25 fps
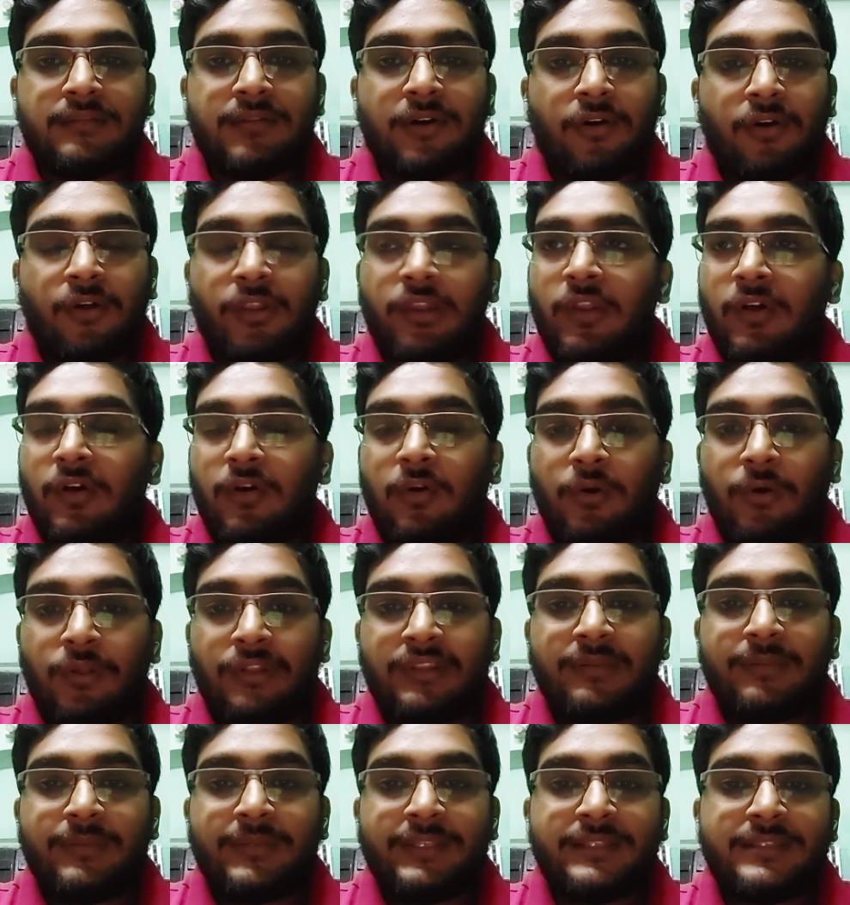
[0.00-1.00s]

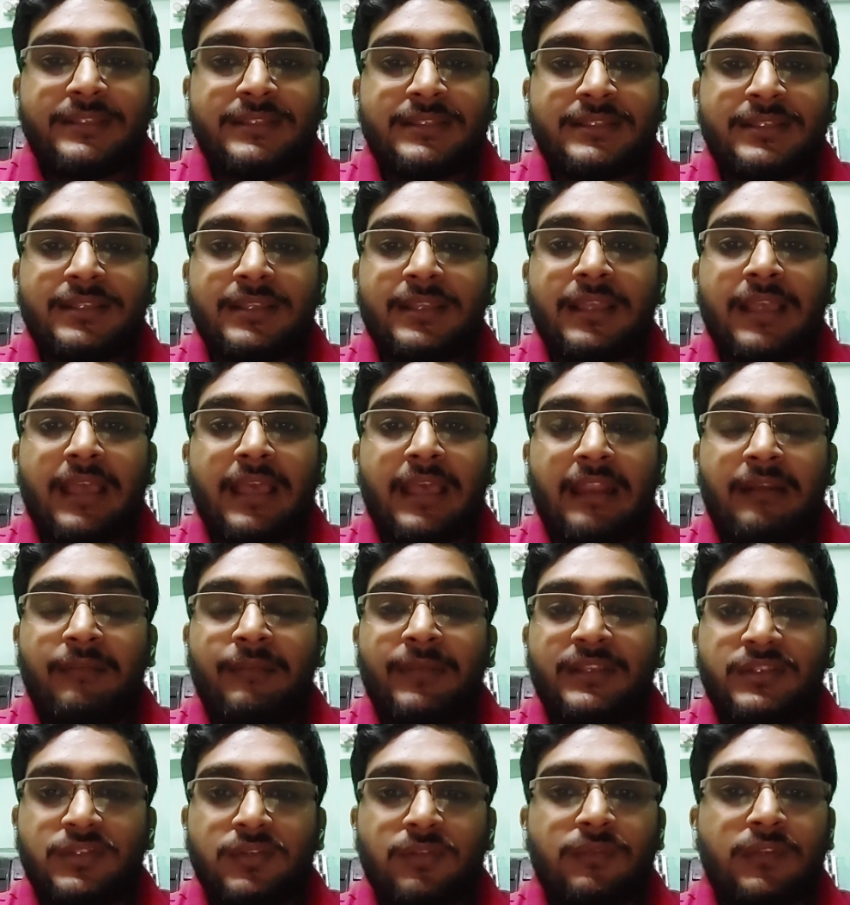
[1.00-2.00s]
all the best and
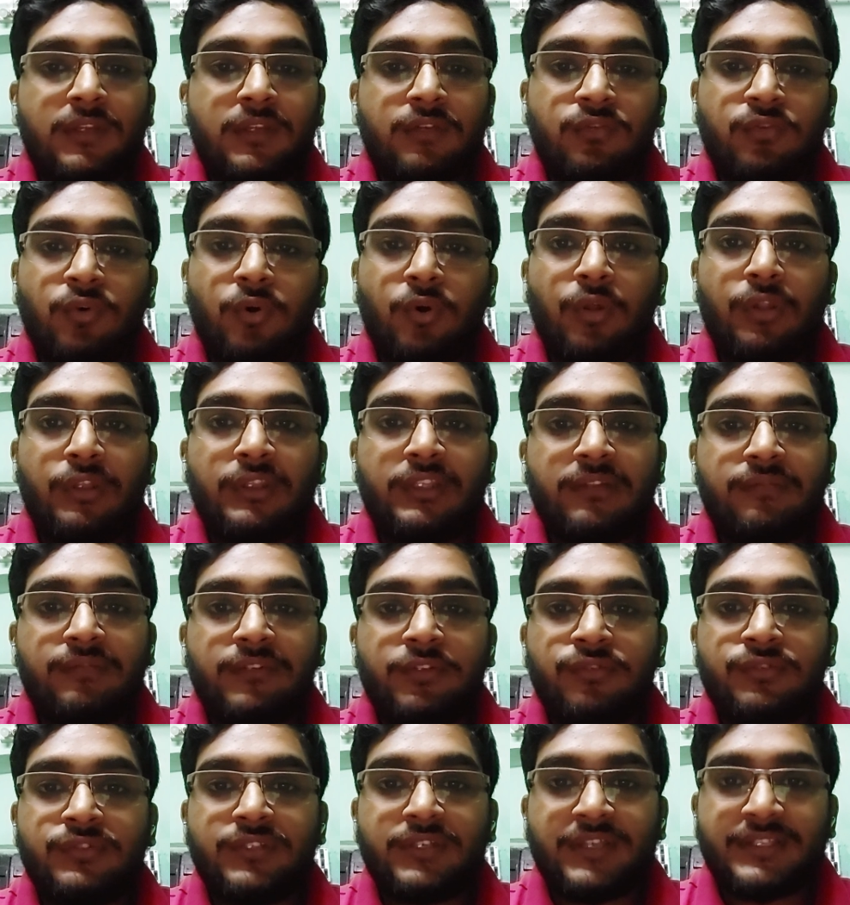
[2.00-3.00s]
best of luck to all the
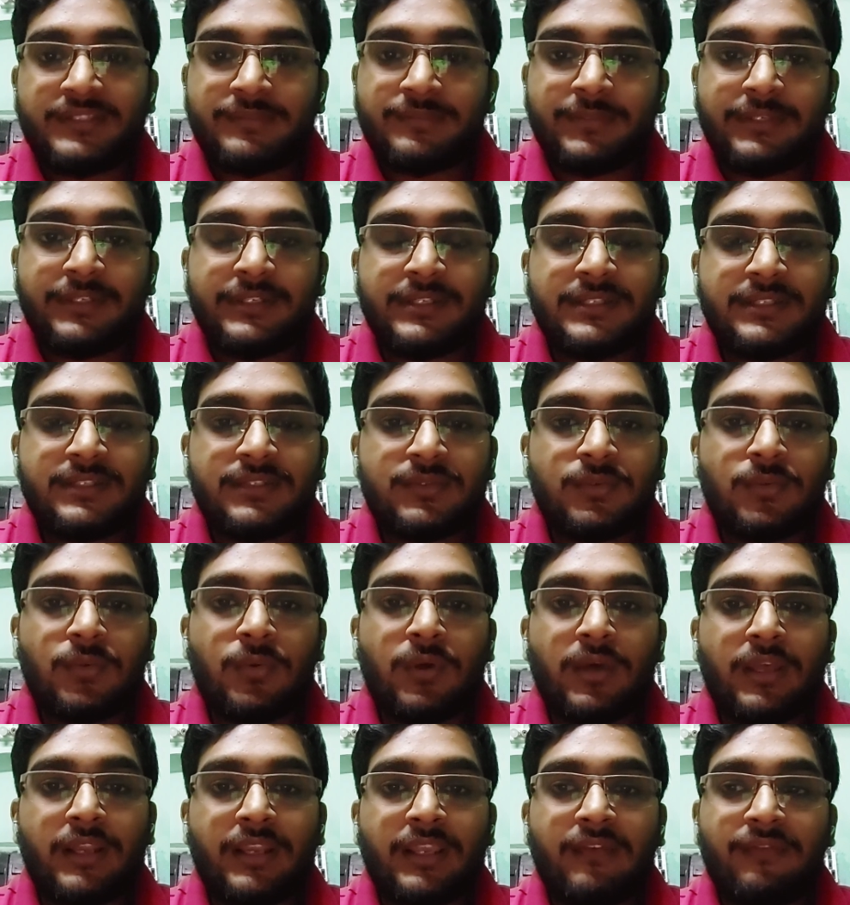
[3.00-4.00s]
future aspirants who
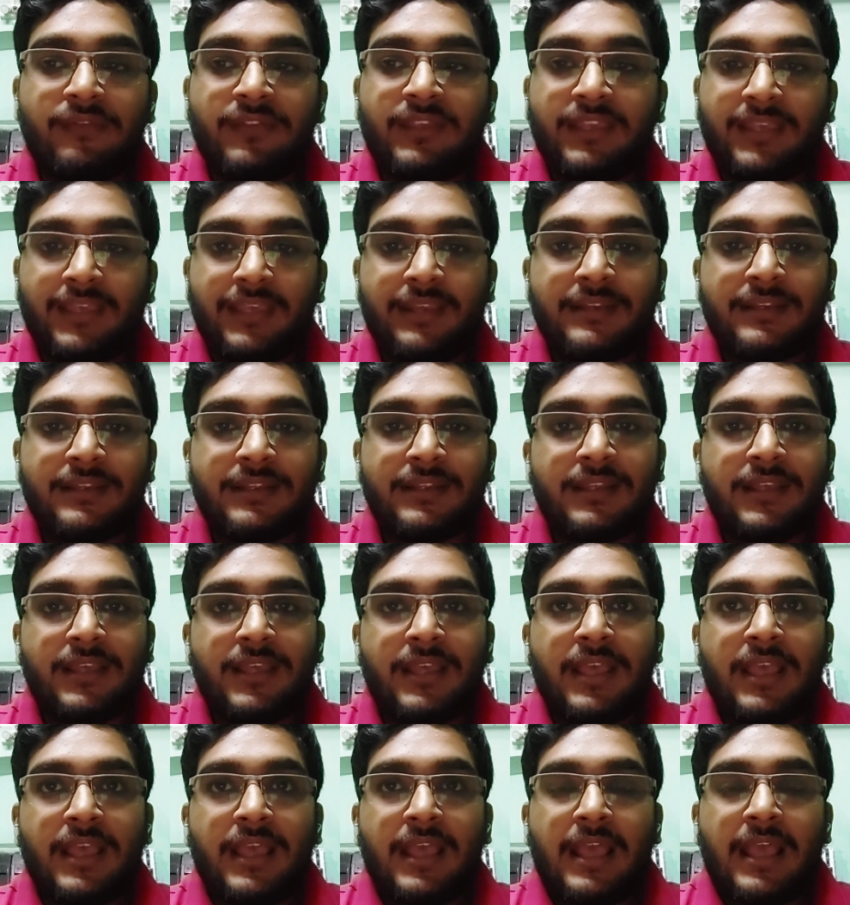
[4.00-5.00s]
are giving GATE,
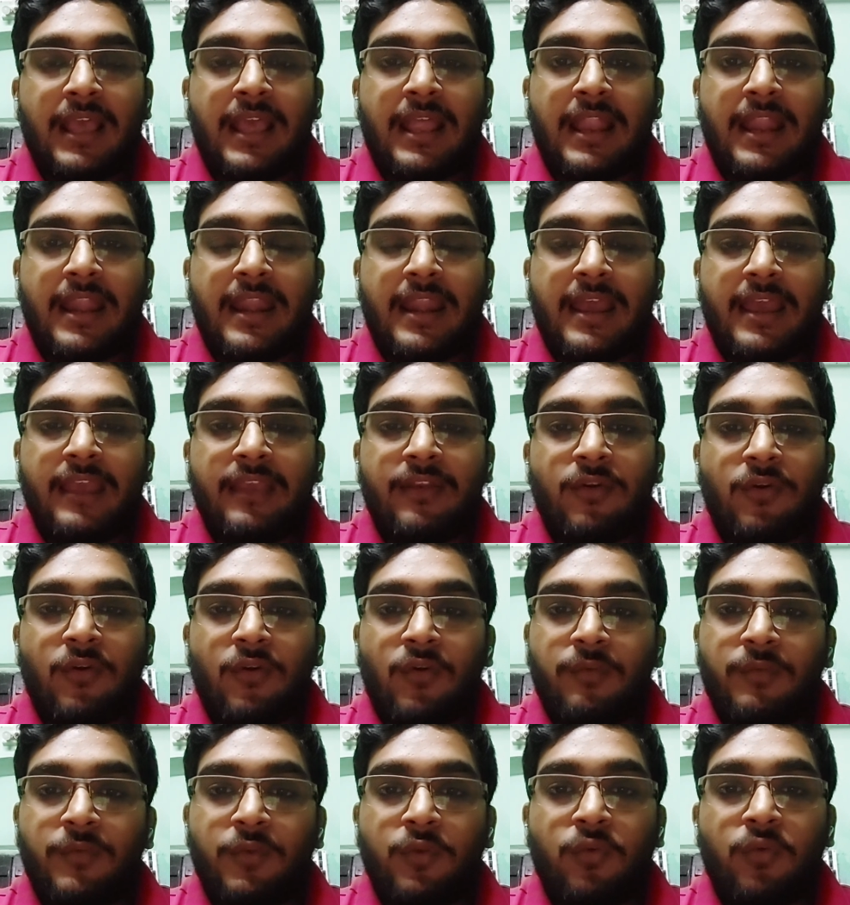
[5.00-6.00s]
and I
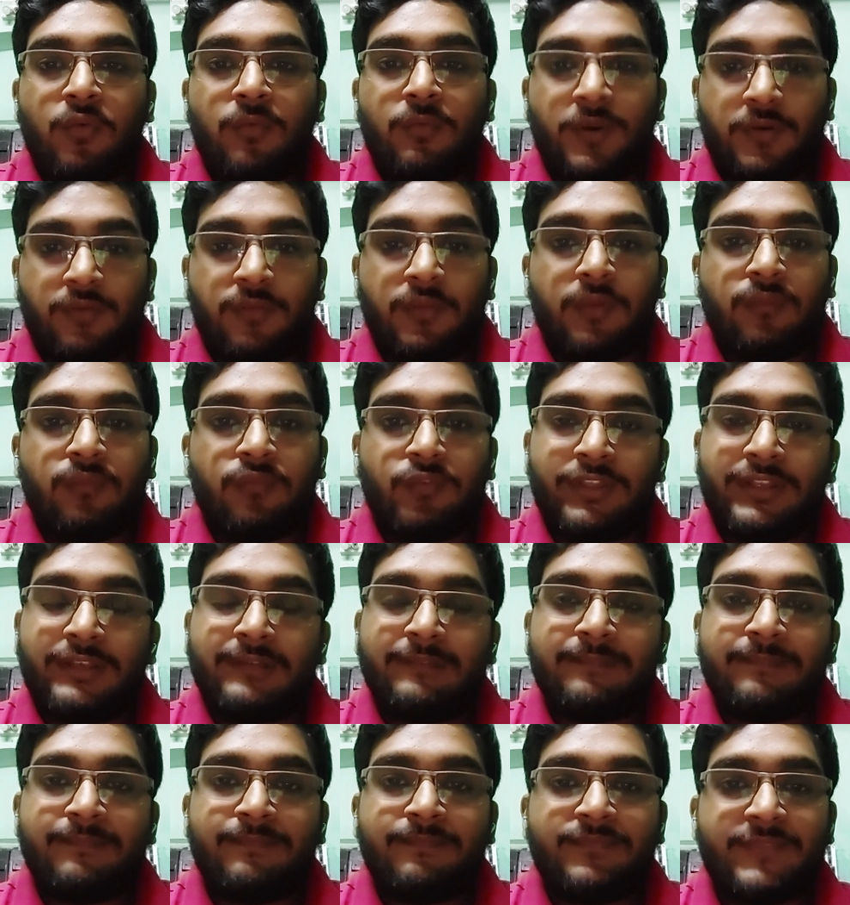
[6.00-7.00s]
hope you perform well.
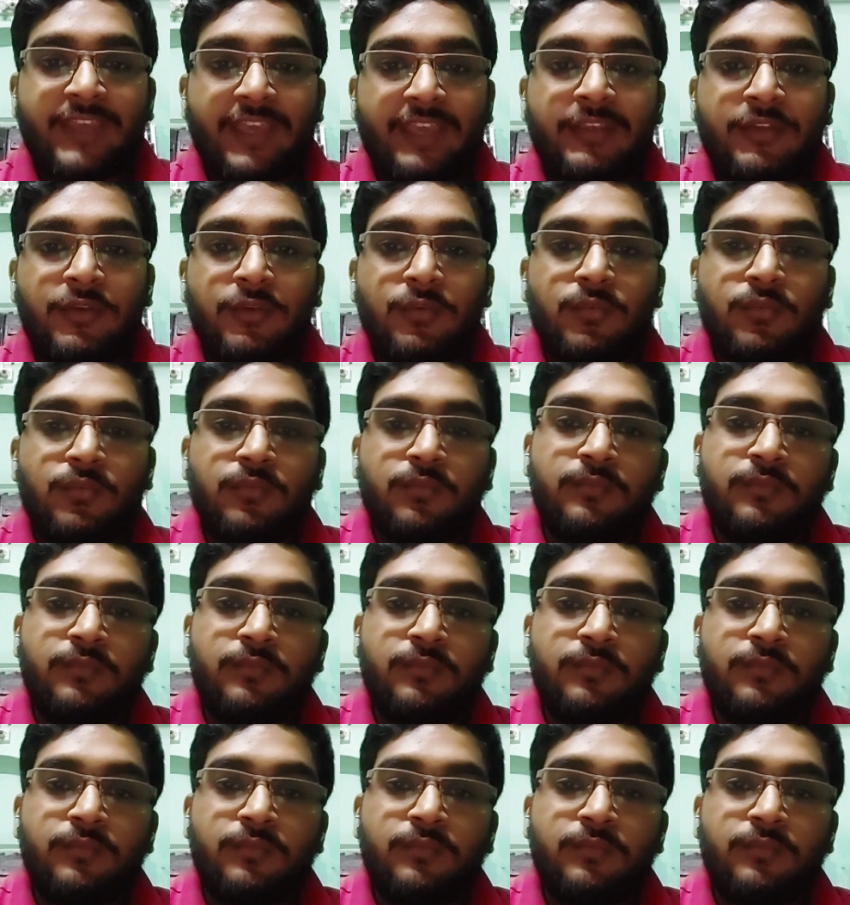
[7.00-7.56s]
Thank you.